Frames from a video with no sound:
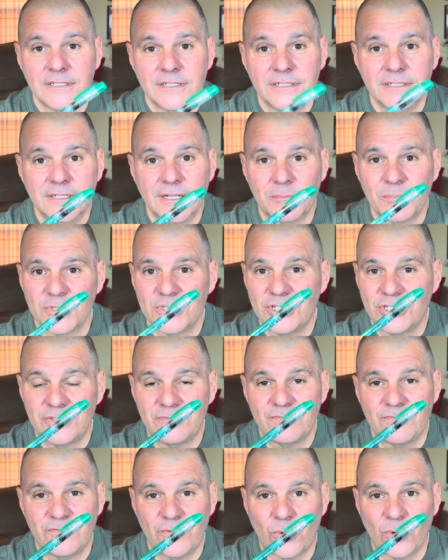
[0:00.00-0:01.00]
Number
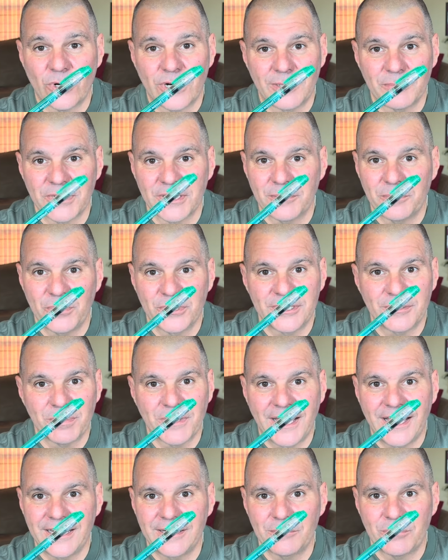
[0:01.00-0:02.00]
4, I'm going to put the
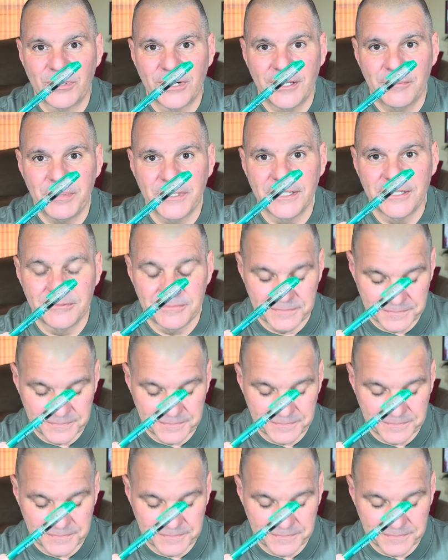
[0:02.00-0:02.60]
Platinum Preppy.